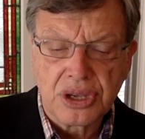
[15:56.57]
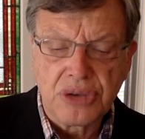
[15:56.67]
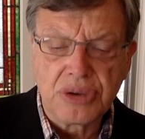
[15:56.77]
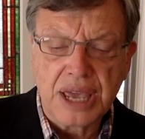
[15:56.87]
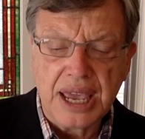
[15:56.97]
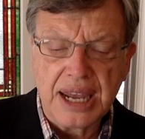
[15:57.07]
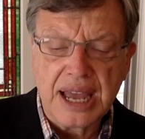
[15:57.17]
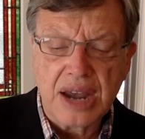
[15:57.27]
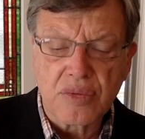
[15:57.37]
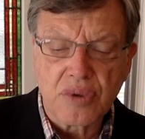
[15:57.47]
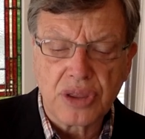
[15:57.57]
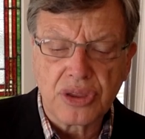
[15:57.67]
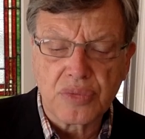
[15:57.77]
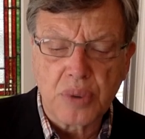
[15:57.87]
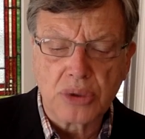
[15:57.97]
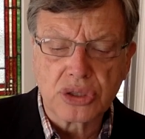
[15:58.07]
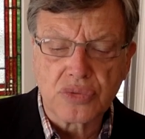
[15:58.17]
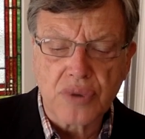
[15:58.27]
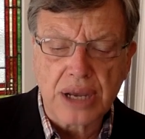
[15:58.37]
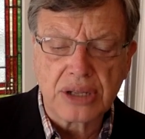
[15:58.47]
You cannot run the
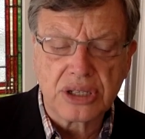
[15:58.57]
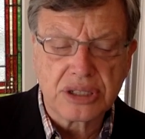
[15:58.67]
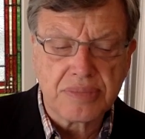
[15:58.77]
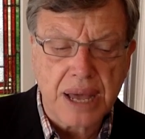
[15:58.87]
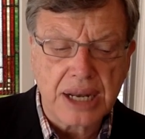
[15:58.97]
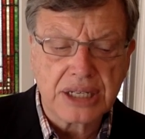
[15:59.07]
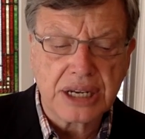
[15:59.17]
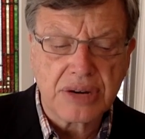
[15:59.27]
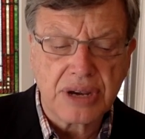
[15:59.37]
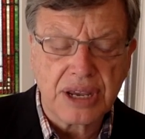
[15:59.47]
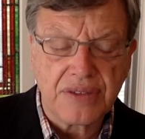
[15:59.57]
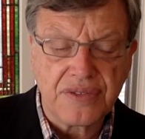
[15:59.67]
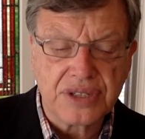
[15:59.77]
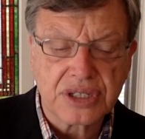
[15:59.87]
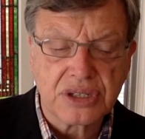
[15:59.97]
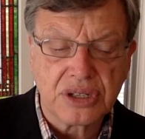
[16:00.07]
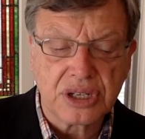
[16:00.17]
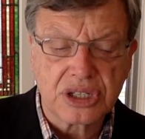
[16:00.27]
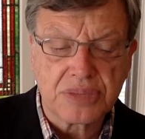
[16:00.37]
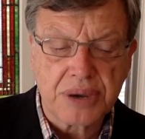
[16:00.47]
most reckless monetary and fiscal
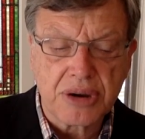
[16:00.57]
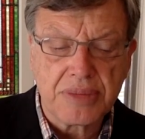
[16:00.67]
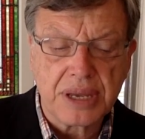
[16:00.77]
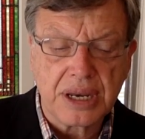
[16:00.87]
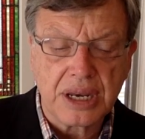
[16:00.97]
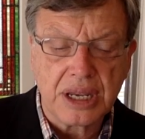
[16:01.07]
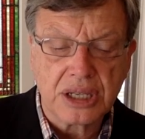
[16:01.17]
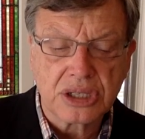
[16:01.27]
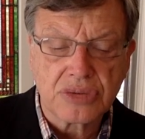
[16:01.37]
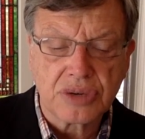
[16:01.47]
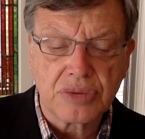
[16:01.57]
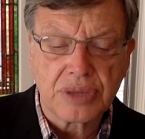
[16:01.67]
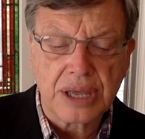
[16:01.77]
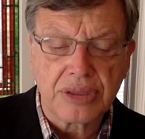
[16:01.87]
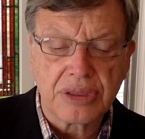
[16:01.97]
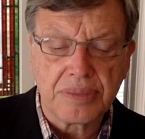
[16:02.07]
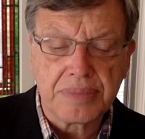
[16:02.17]
experiment in history without the